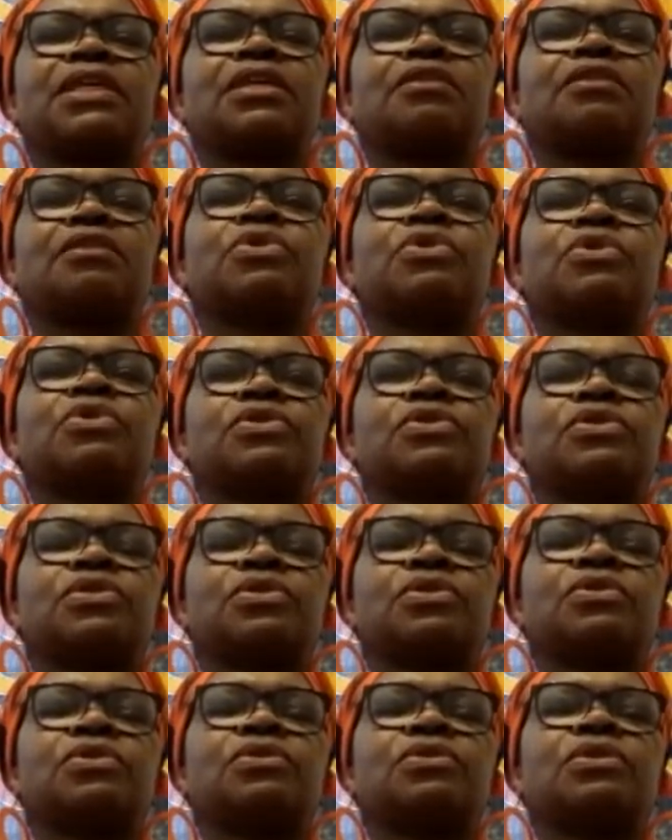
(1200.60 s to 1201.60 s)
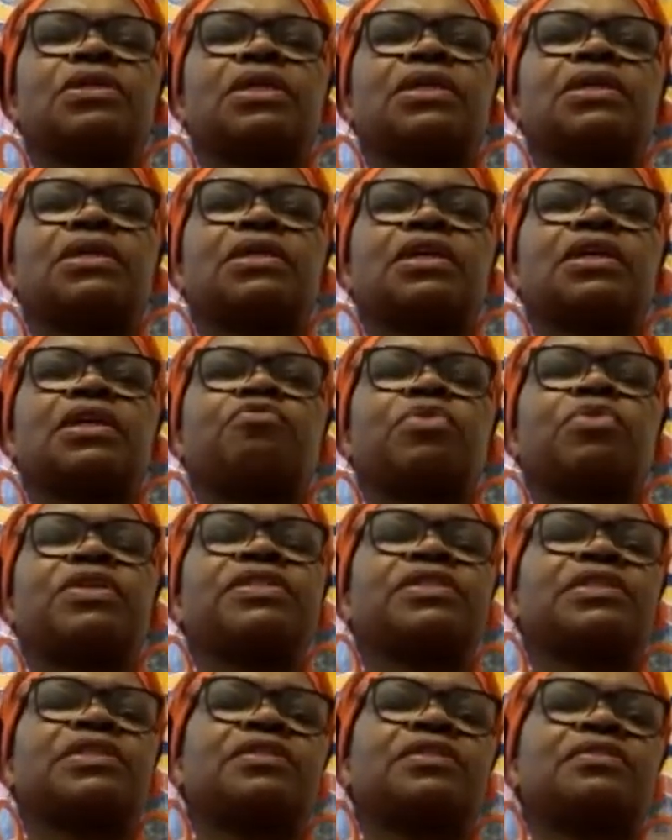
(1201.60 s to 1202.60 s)
because you know, okay, I've
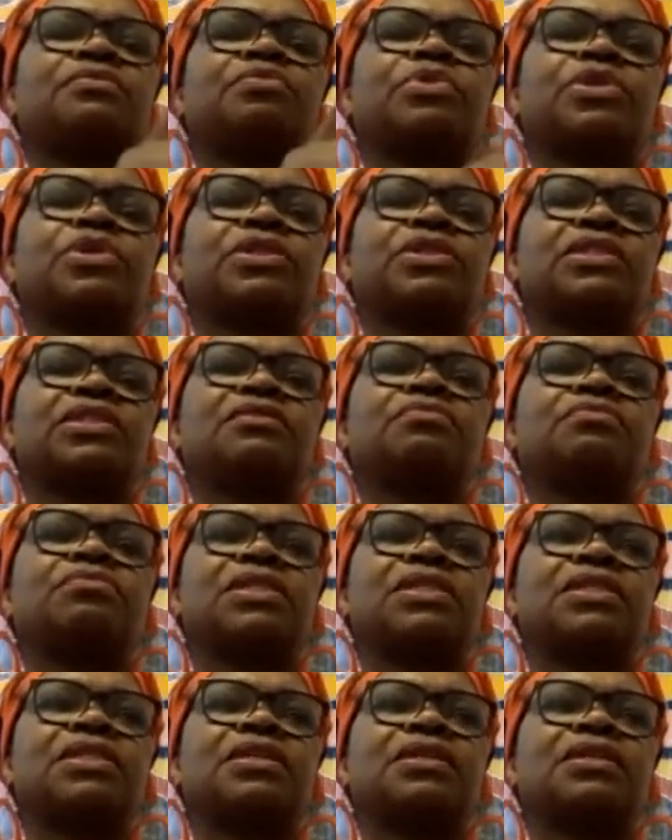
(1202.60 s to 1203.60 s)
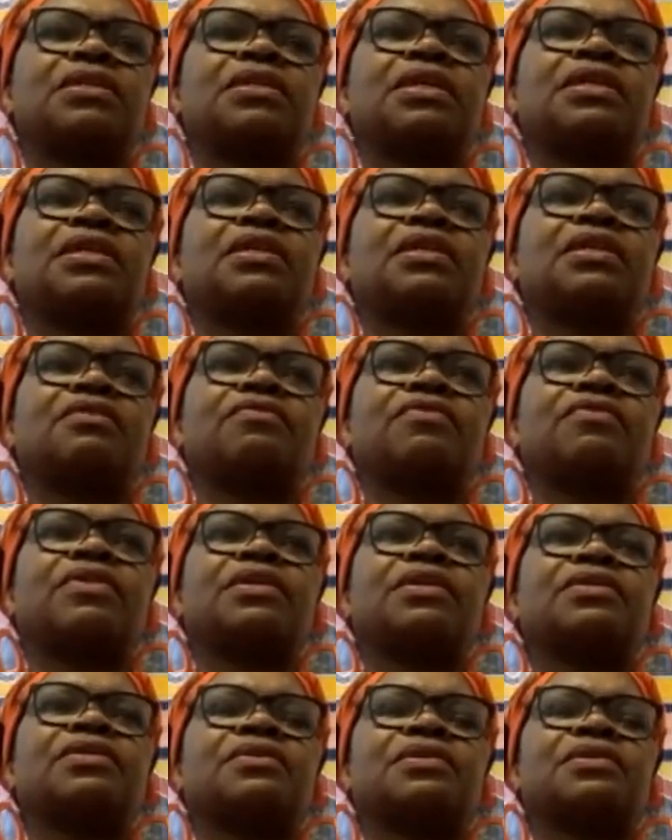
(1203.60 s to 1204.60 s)
greased that morning, midday, and
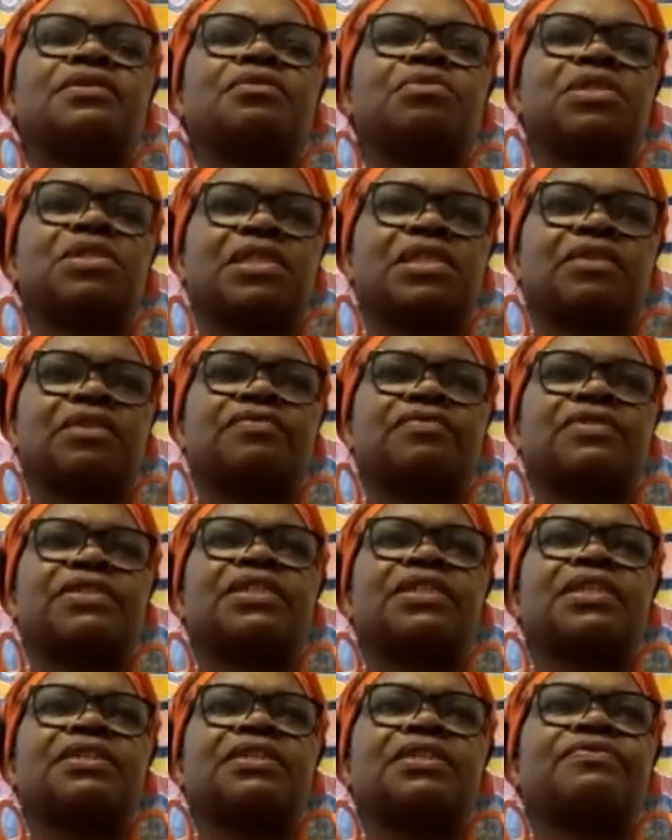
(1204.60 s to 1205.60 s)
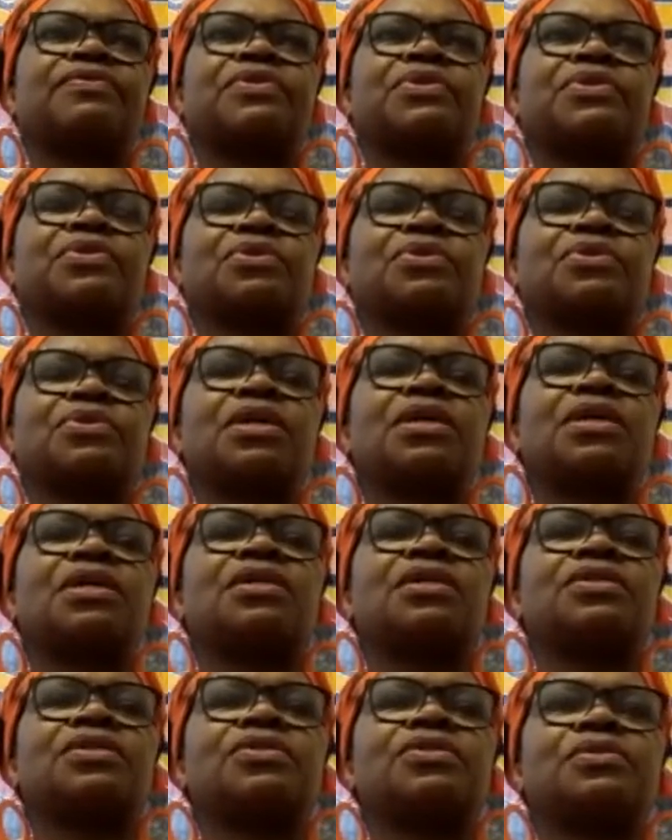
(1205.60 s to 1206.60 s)
evening. So it means I've taken for
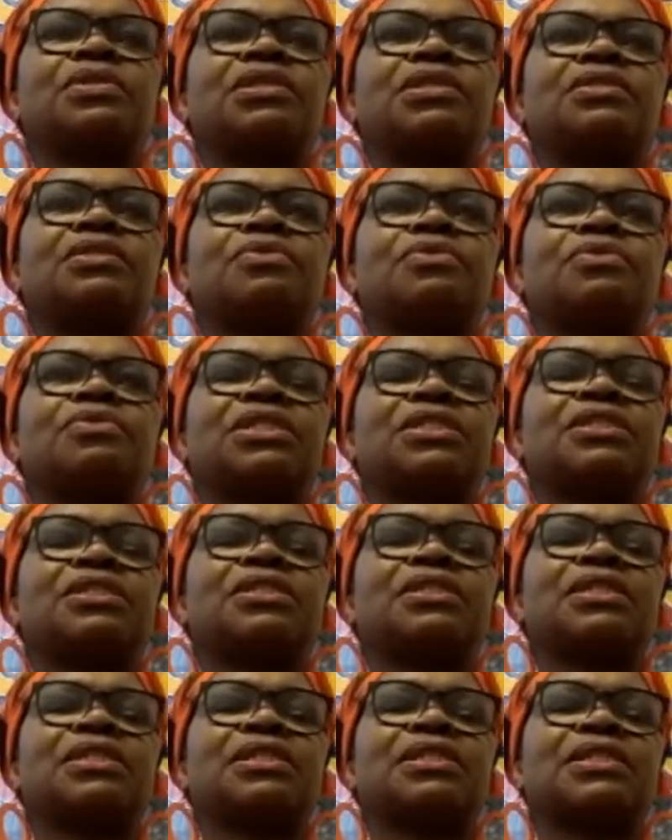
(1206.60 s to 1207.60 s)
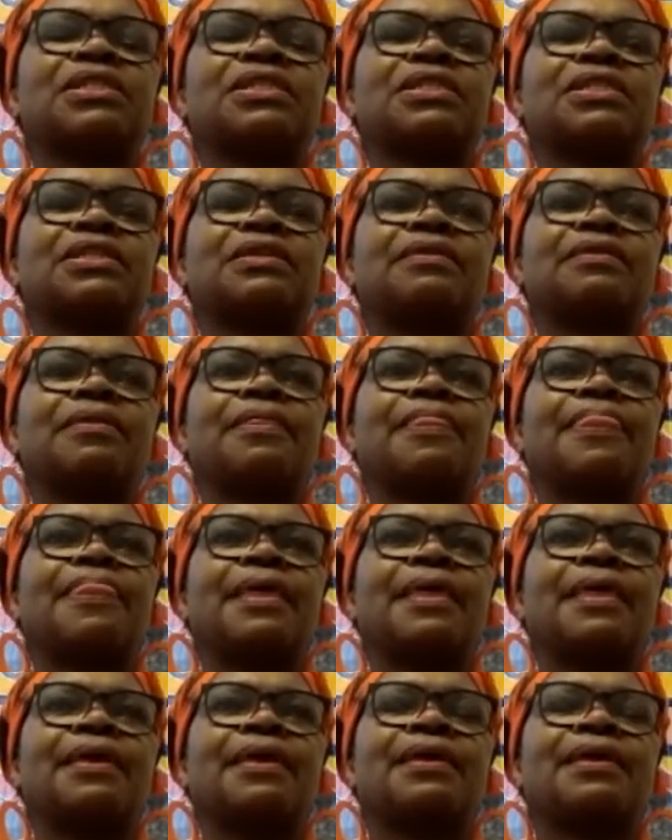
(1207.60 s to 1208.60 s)
today, which is Saturday.
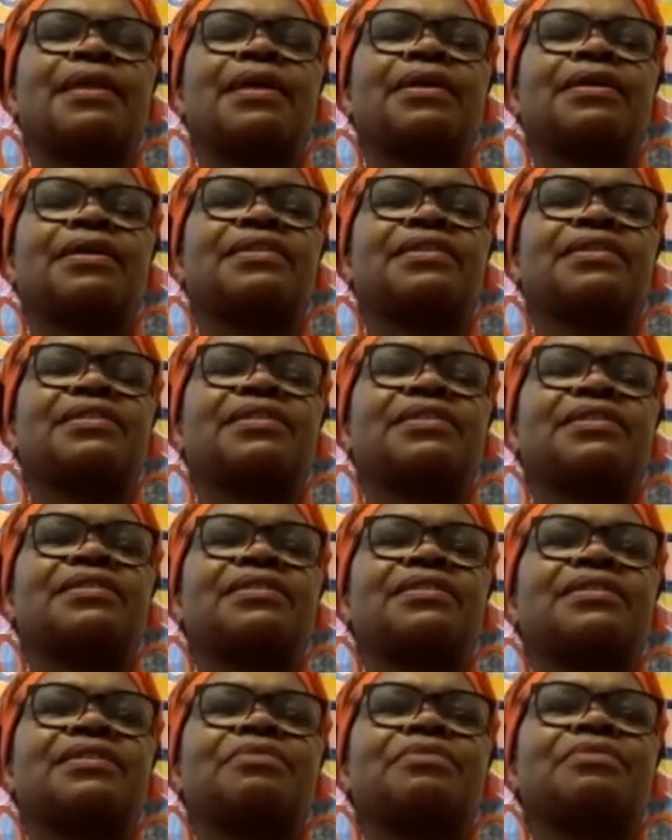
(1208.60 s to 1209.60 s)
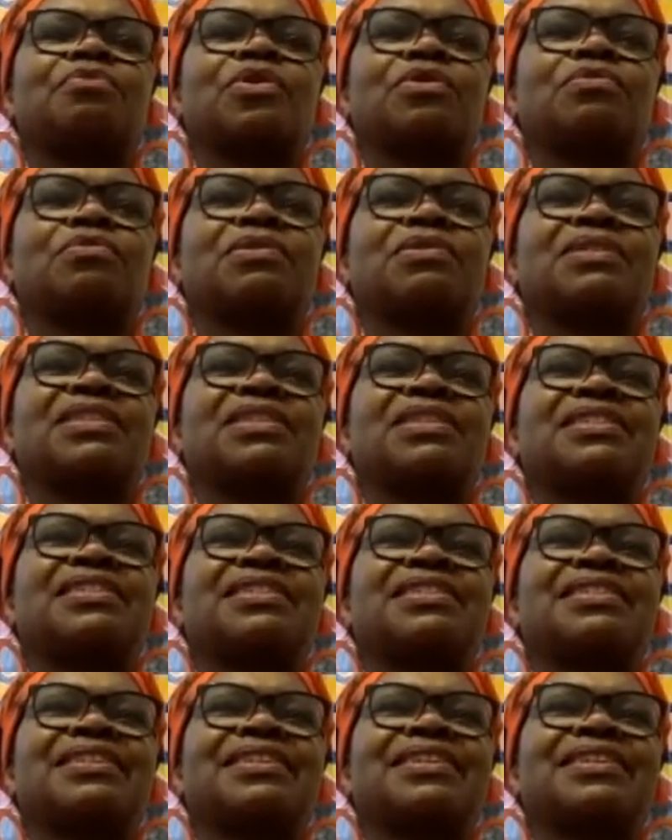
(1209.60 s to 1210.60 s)
Like I said, it's a problem. I
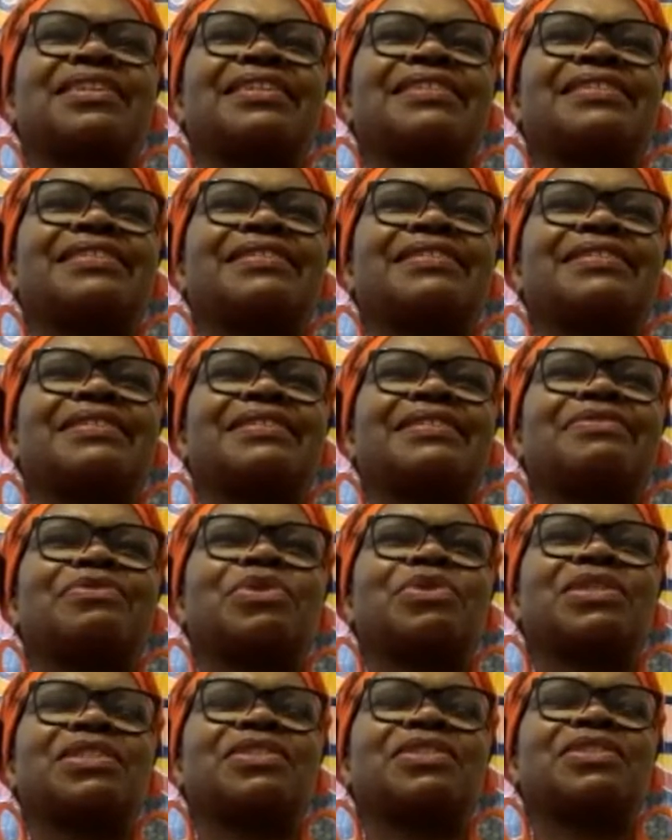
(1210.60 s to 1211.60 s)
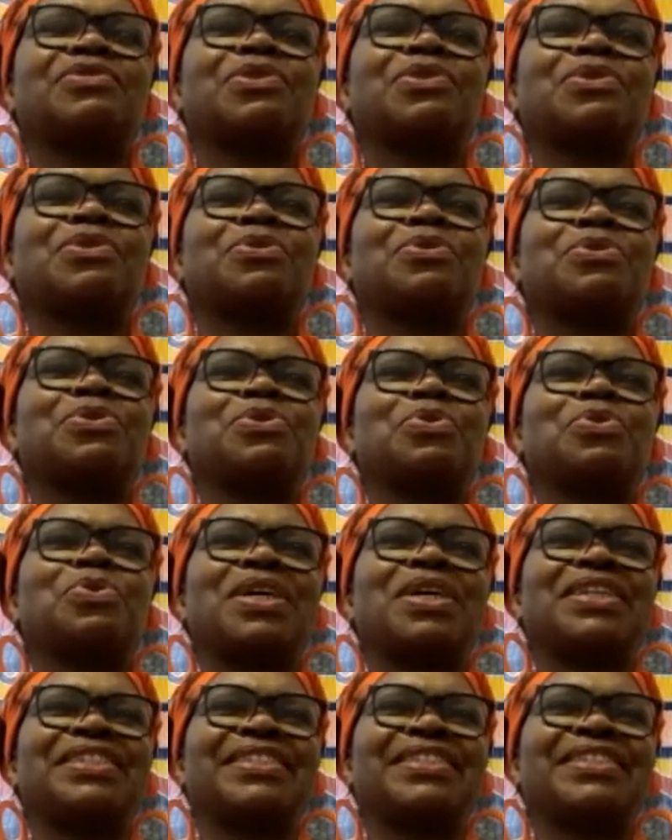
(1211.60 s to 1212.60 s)
didn't realize, hey, what if you lose
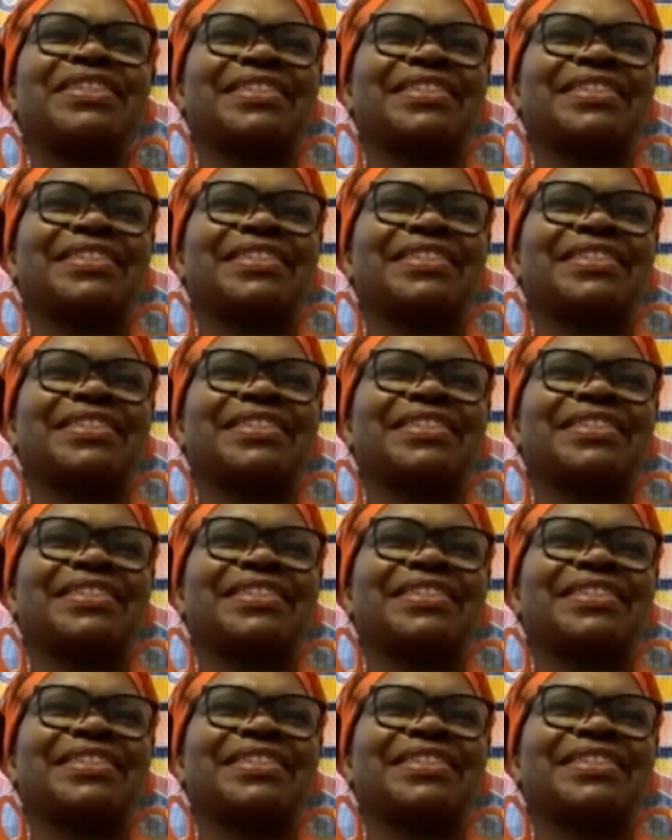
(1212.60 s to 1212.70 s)
one?